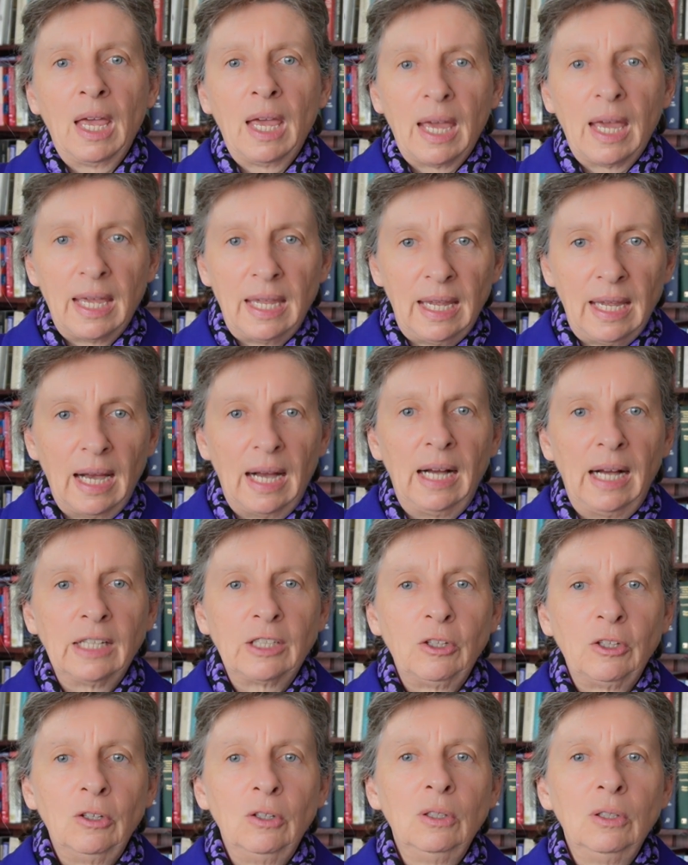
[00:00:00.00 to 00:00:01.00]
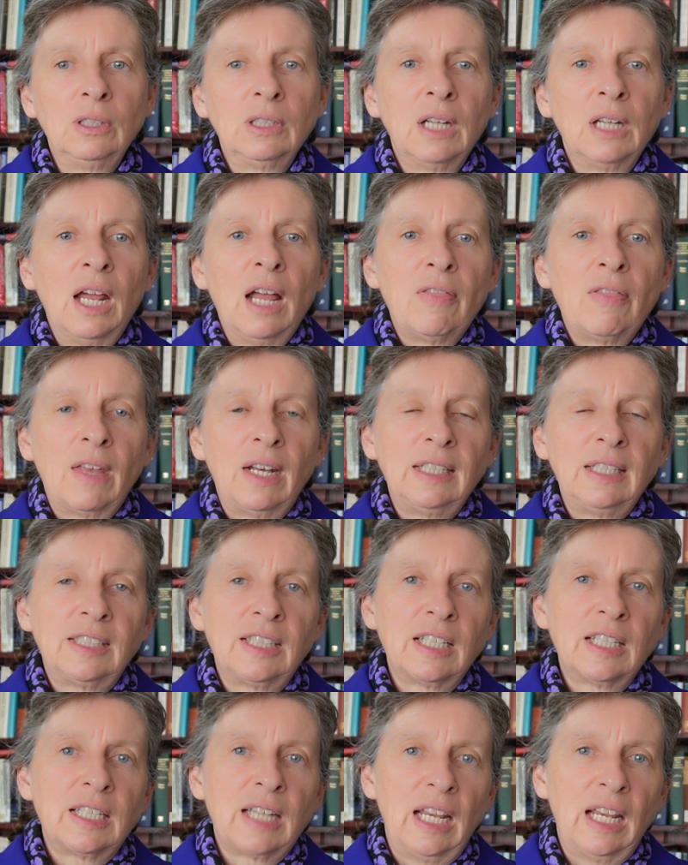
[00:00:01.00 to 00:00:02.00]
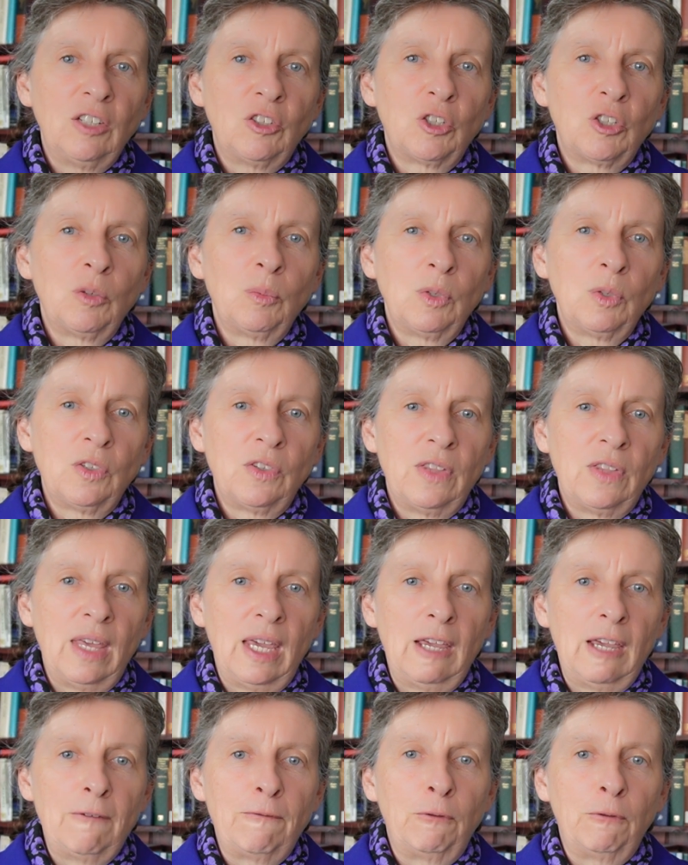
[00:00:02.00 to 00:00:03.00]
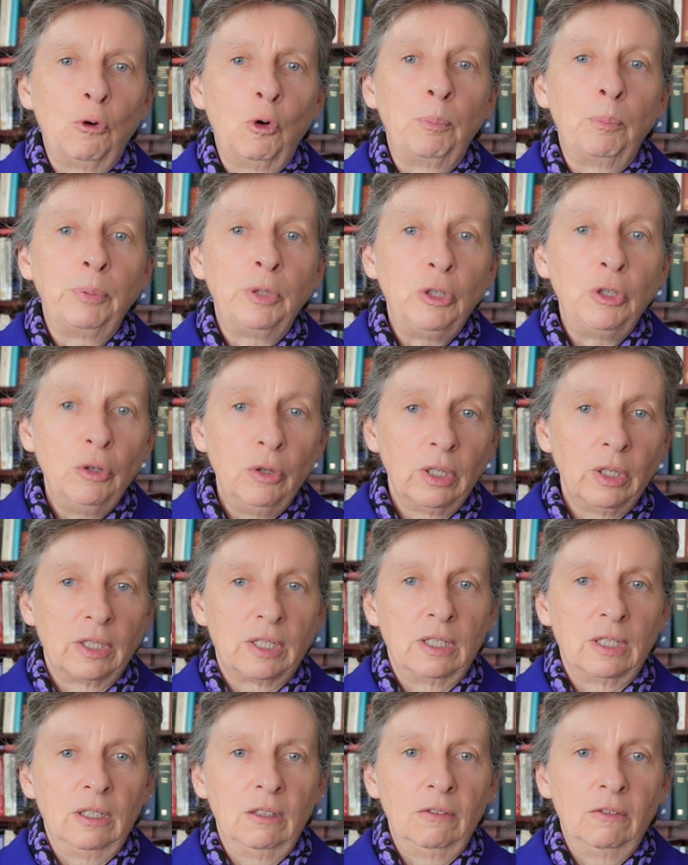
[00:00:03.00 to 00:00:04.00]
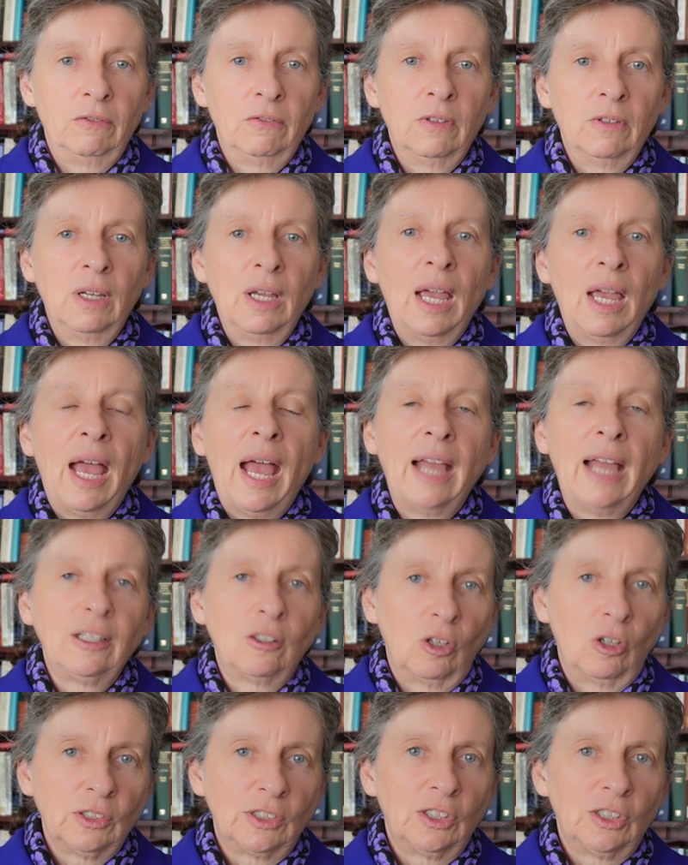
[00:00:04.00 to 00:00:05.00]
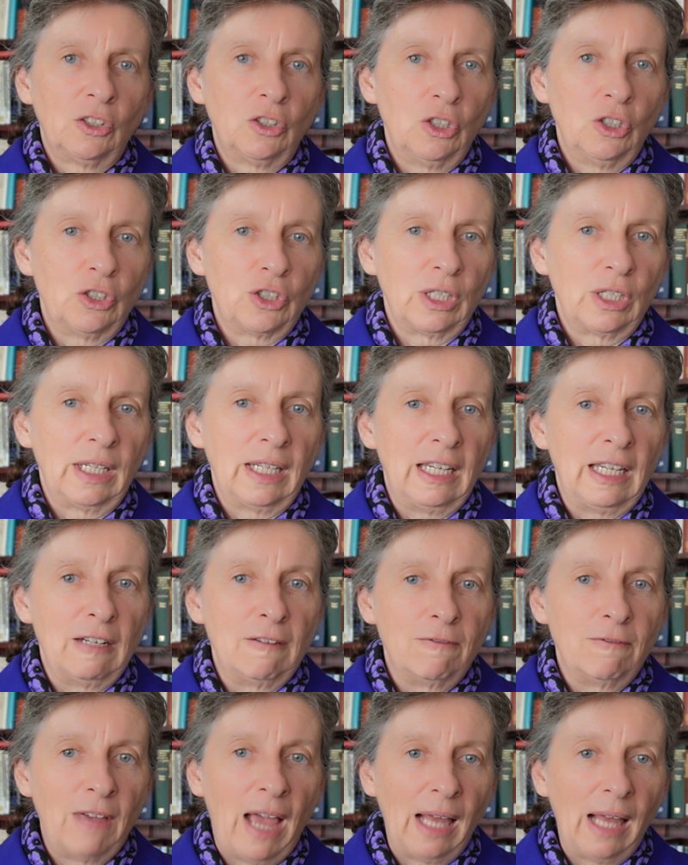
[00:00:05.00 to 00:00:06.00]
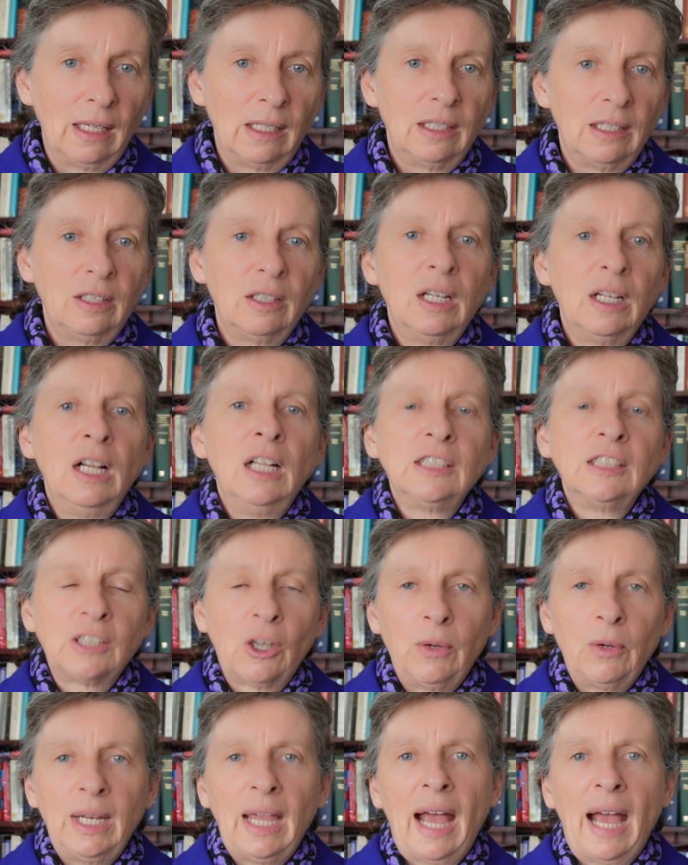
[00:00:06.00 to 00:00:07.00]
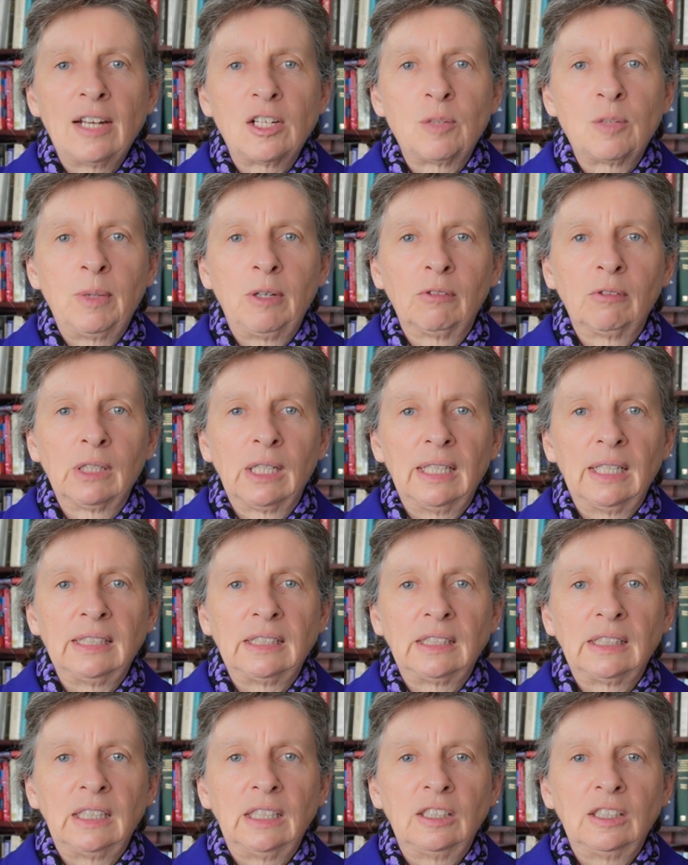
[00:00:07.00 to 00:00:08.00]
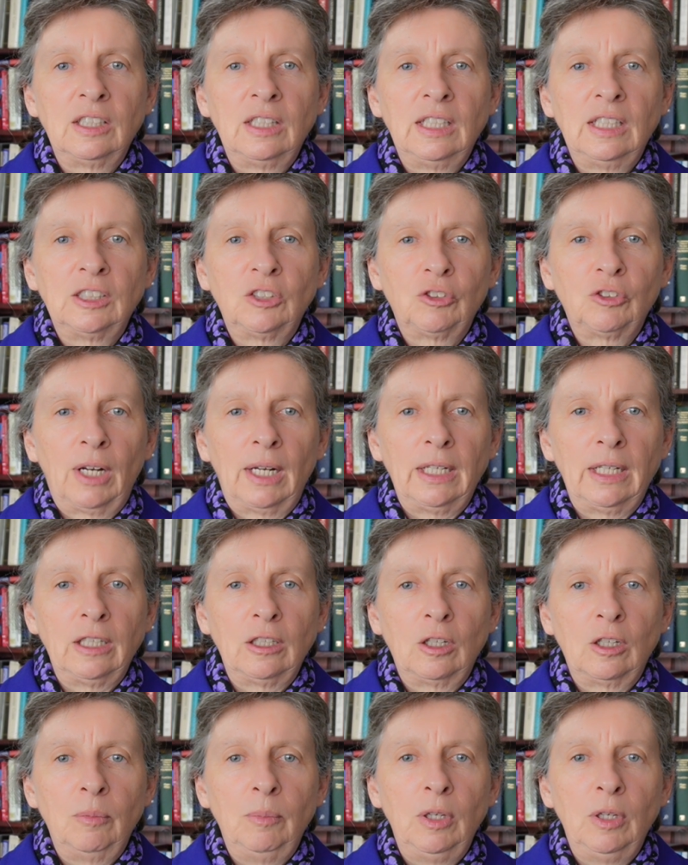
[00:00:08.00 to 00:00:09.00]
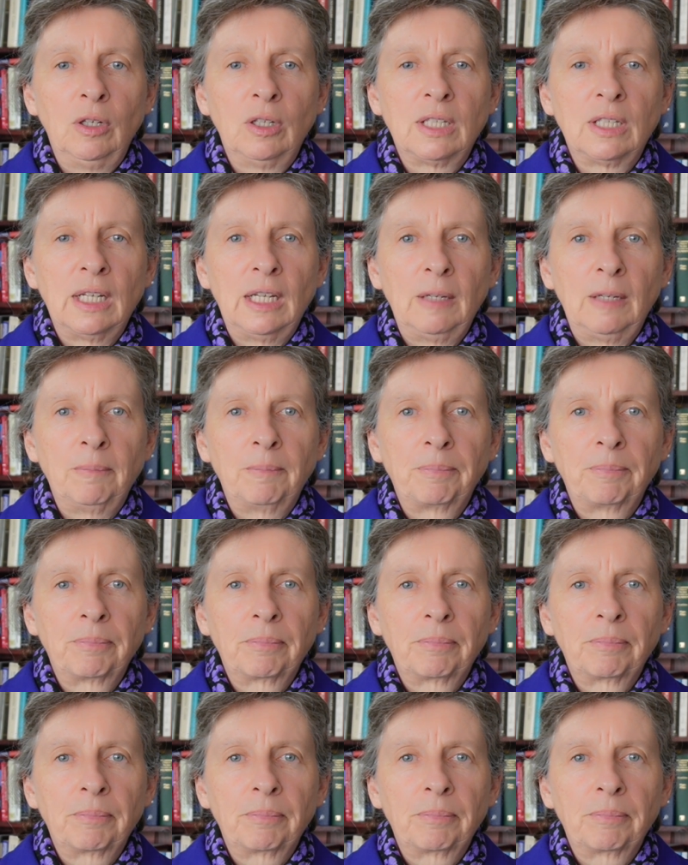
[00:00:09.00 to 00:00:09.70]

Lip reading: He argued that his detention was therefore punitive and constitutionally invalid, so he had to be released into the Australian community.